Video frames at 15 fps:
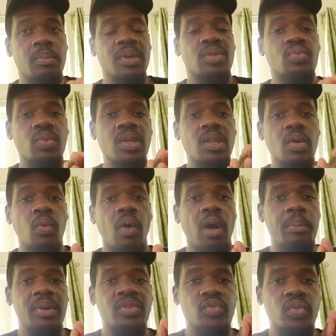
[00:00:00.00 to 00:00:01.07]
between the
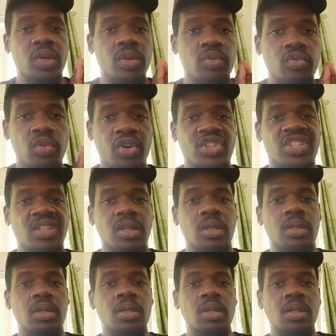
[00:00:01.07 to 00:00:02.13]
war between
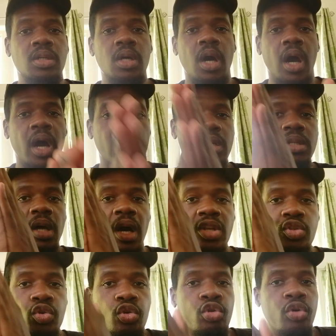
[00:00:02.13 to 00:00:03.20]
Russia
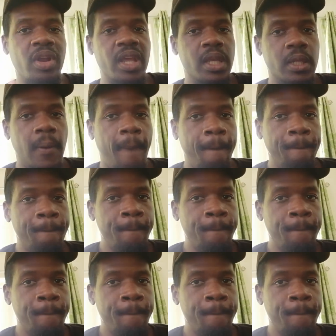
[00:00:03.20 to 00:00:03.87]
and Ukraine.